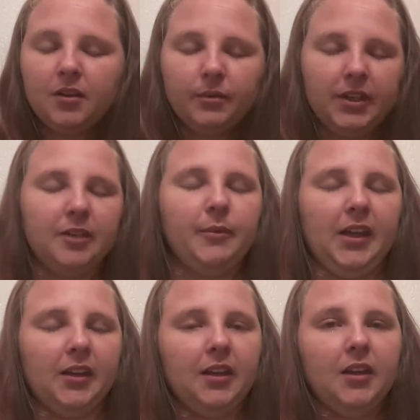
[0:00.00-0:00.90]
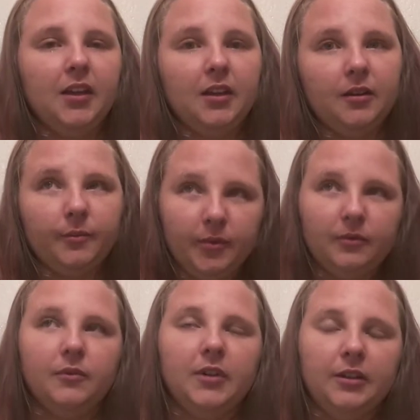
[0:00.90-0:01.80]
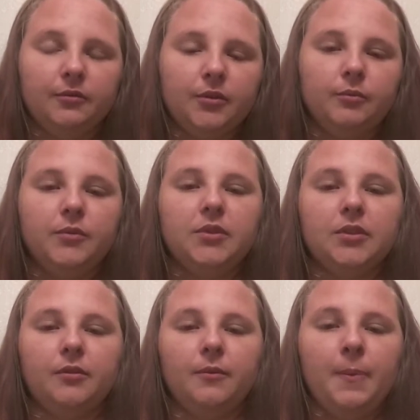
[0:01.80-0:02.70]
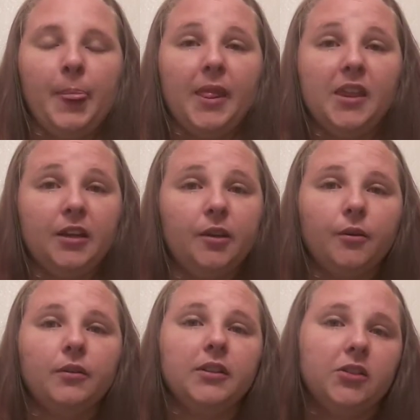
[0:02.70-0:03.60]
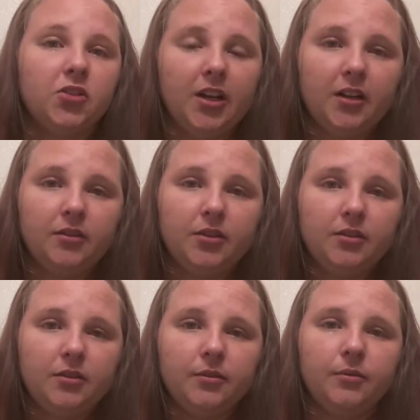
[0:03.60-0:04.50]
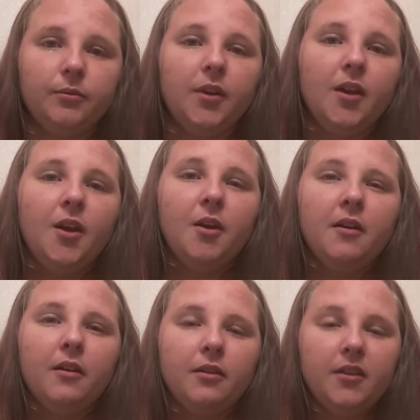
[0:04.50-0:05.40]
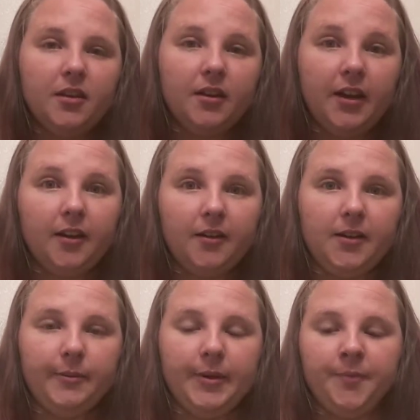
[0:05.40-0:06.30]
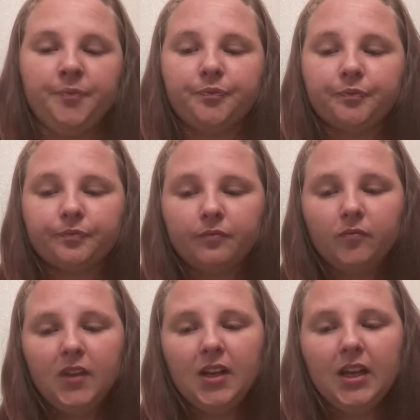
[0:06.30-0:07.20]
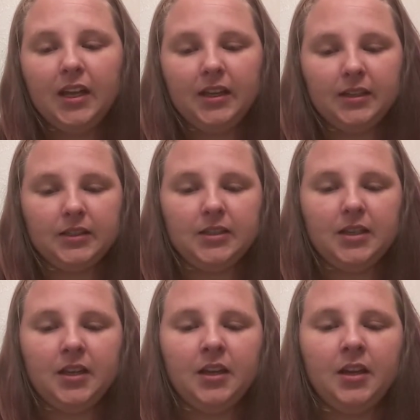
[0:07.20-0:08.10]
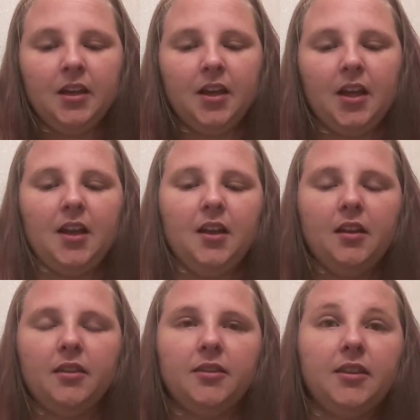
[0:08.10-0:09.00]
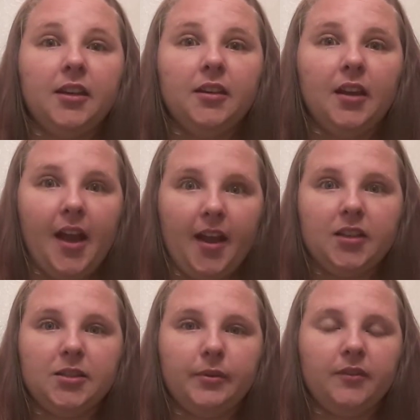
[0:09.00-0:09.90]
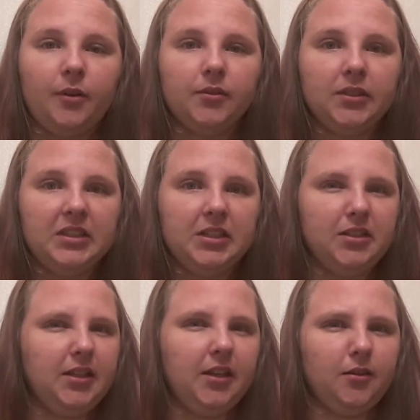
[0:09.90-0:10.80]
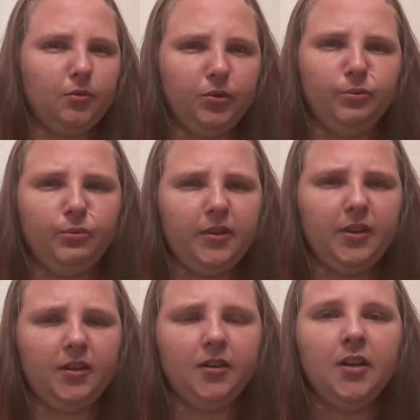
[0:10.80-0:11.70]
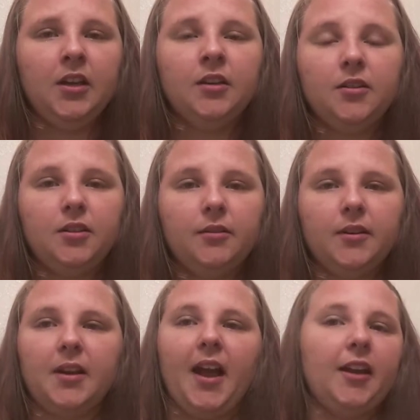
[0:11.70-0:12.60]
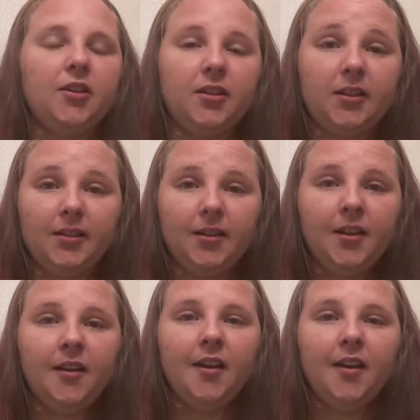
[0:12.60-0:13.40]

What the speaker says: we get back in the room. So they go and they try to do the air enema, and they asked me if I wanted to stay in the room with her to do it. I couldn't.